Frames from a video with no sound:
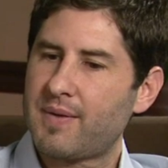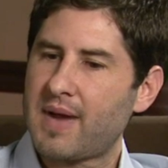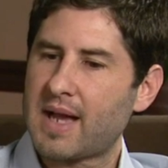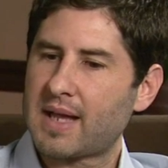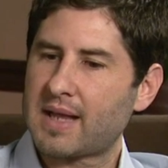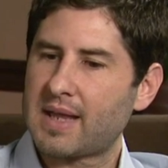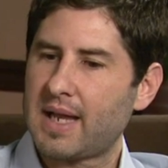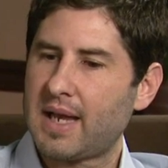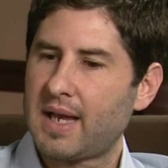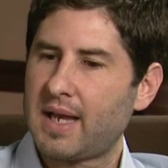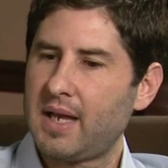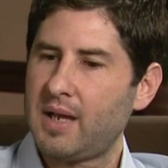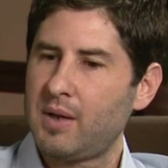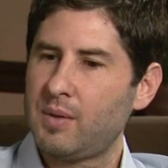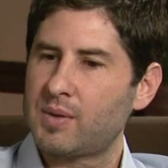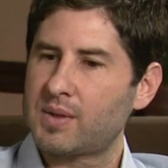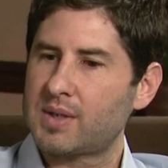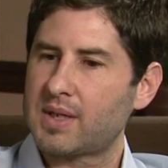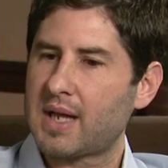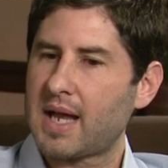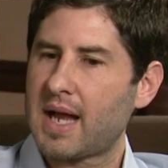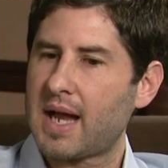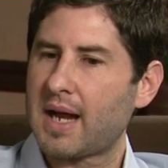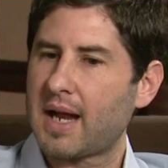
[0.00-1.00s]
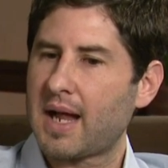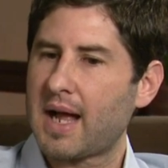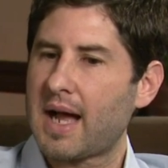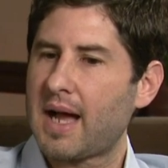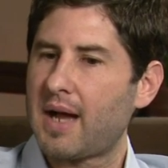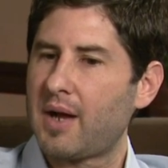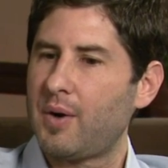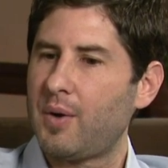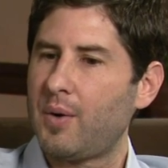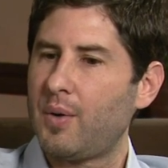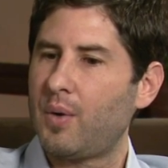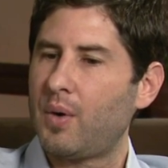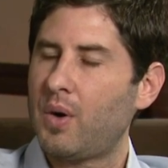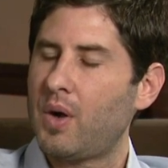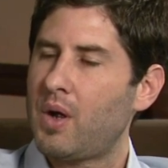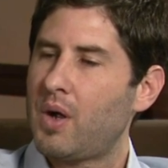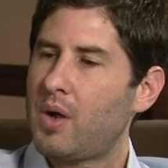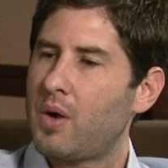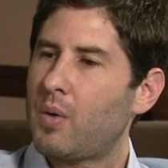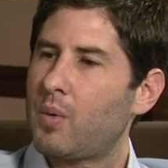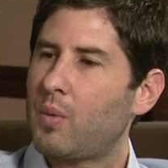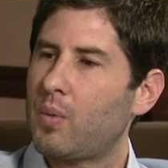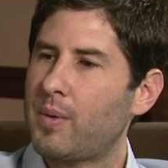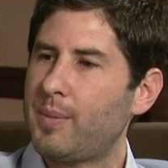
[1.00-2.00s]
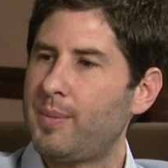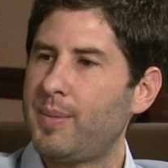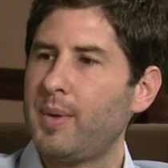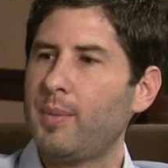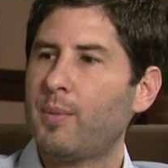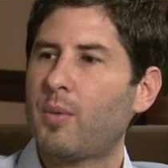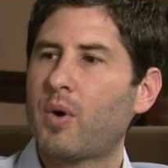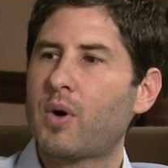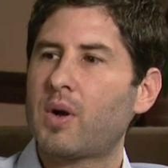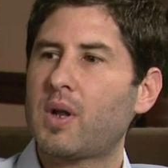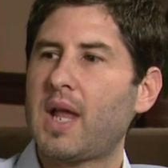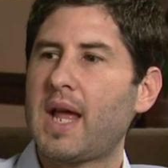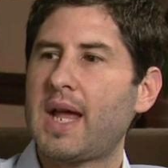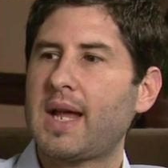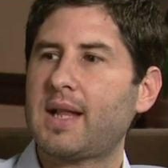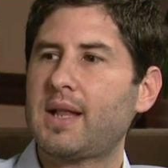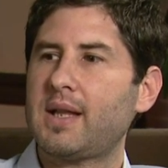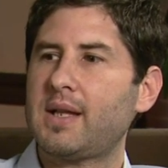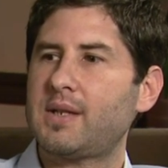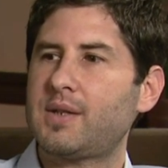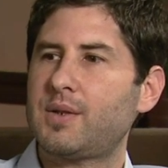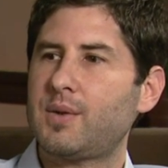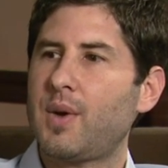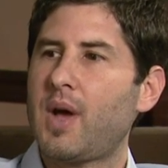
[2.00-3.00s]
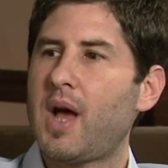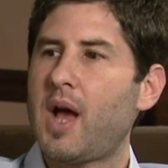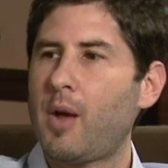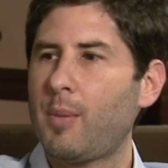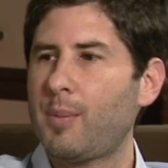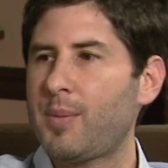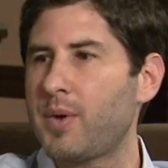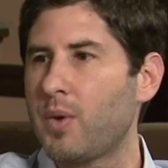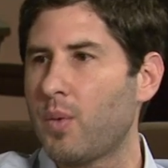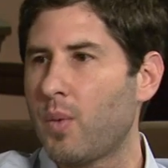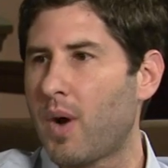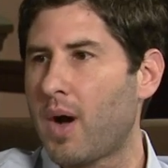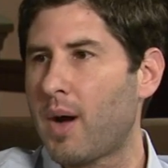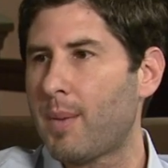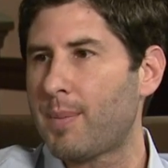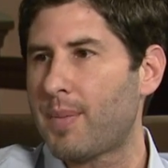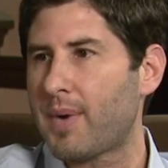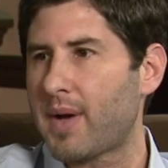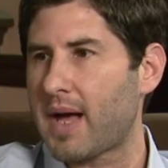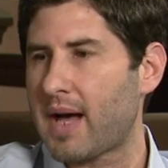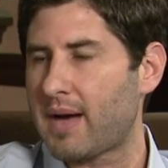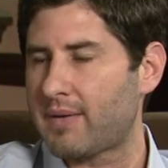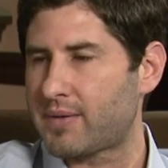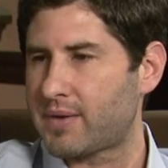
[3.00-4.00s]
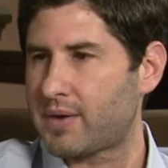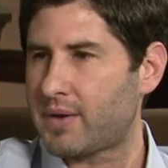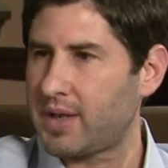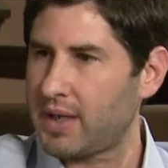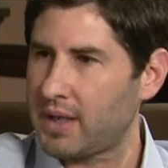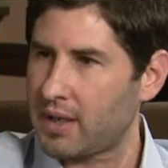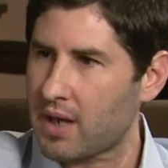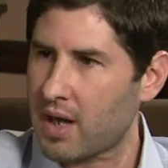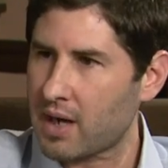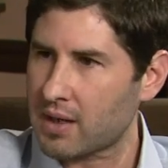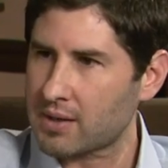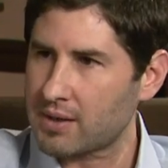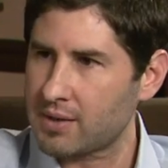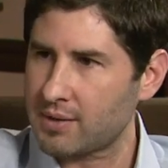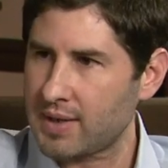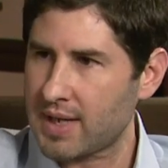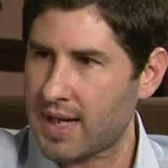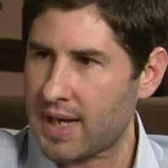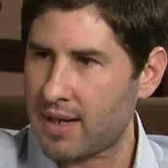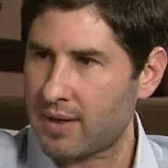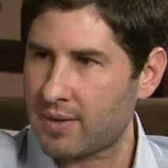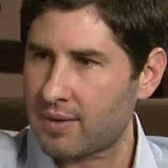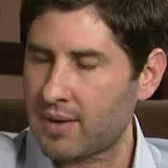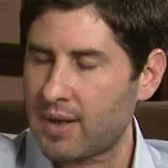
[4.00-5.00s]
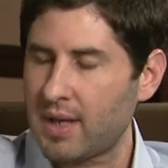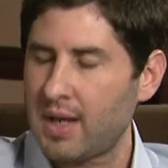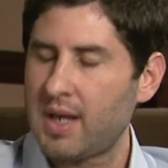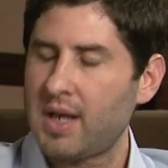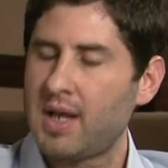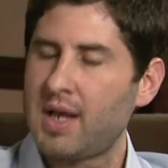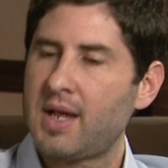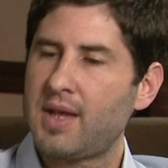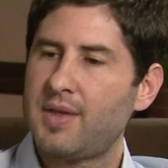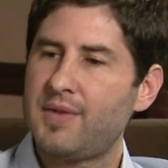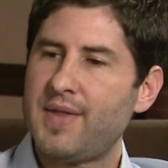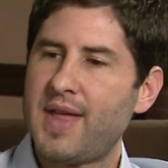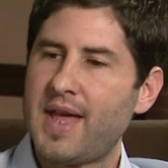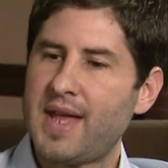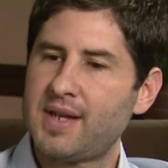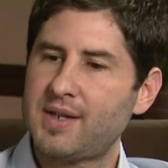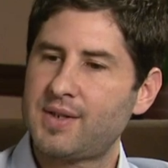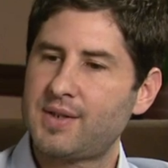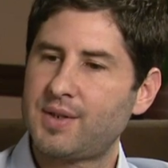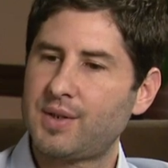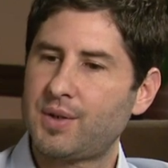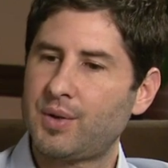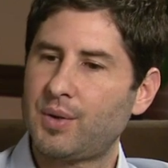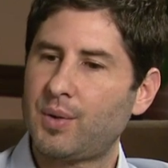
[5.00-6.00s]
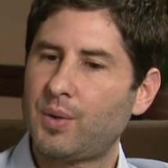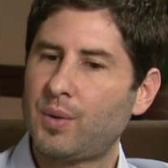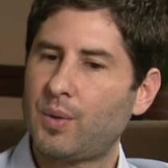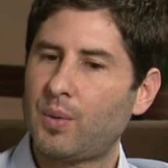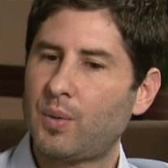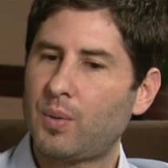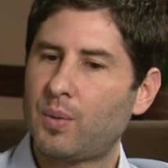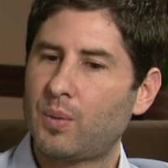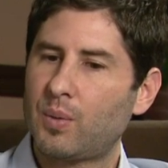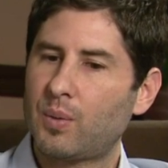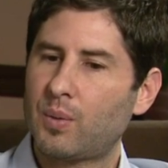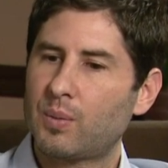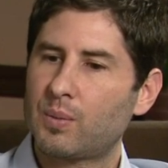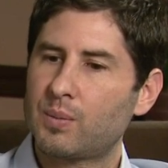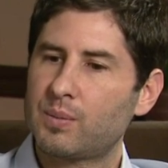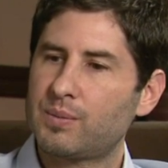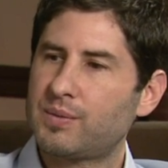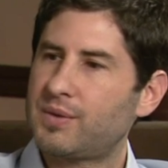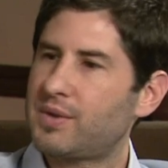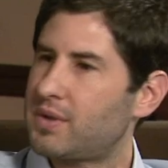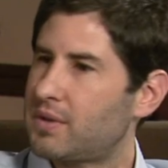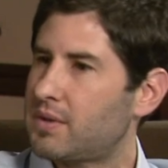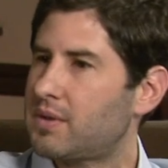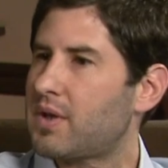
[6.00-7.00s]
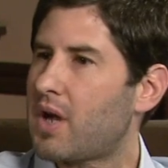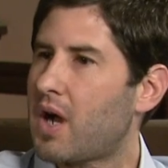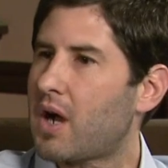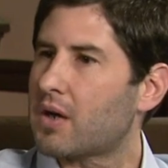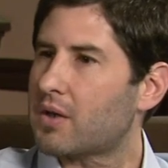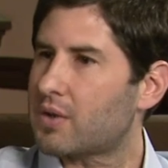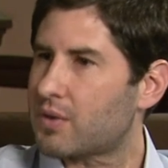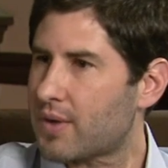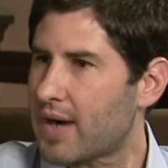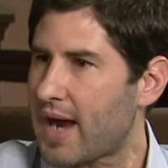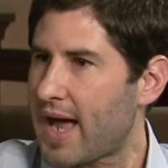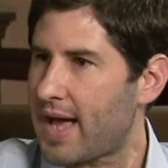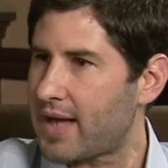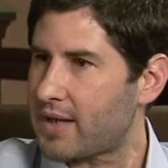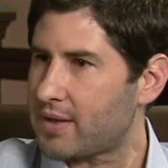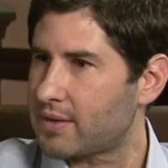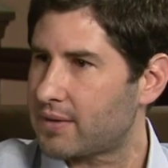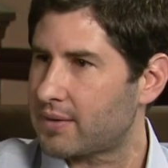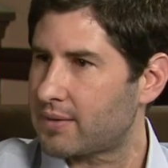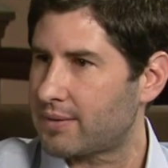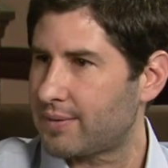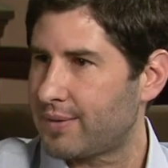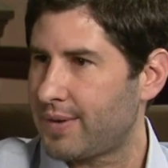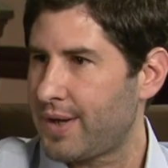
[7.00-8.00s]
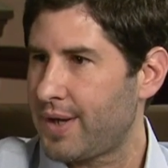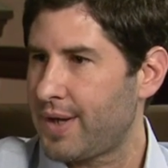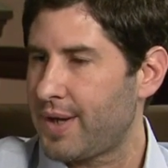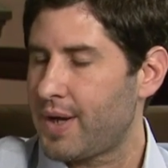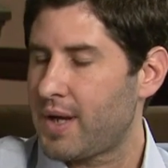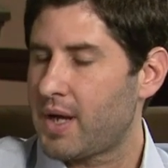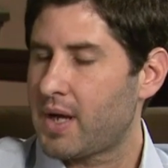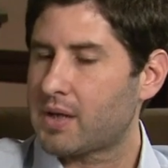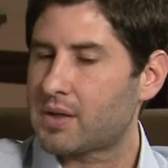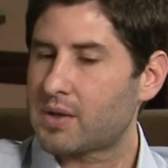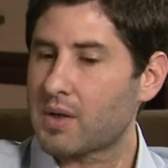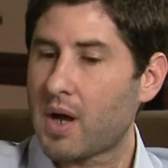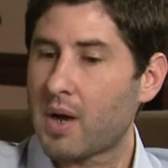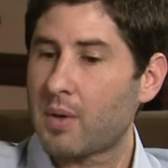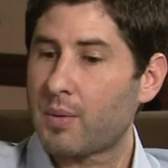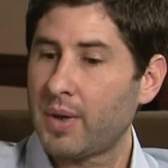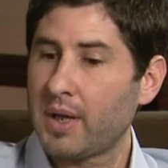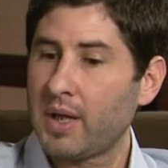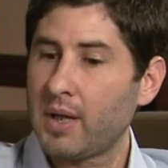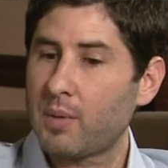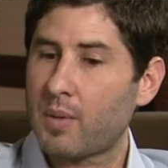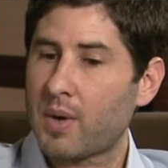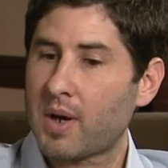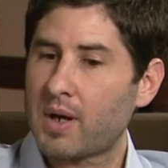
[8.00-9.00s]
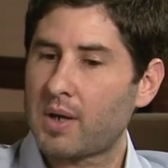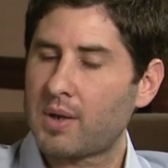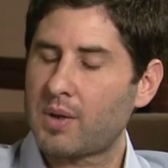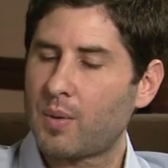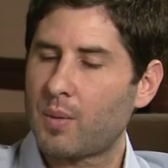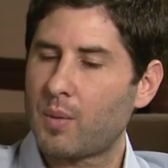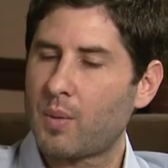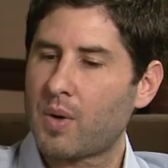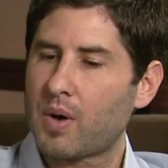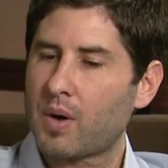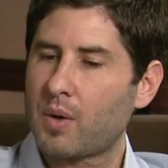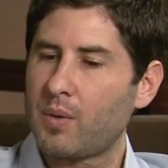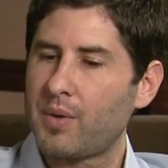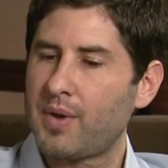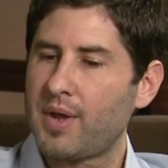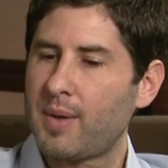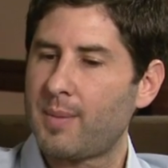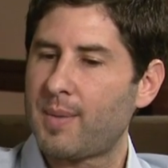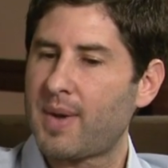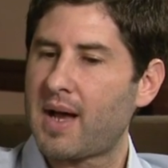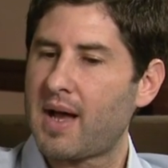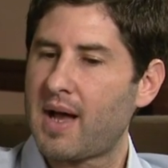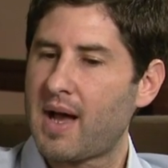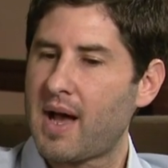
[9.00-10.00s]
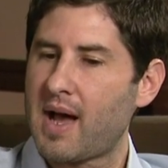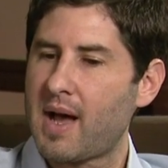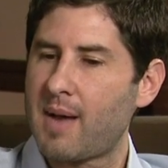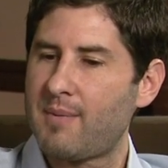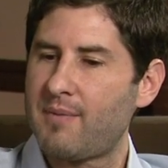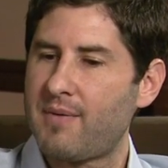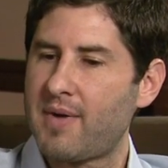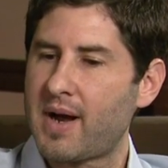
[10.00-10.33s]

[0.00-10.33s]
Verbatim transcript: fact that he was the kind of guy who would be more likely to help you up after he knocked you down than to talk trash. Mm-hmm. So I mm-hmm. really wanted to work with him. I, am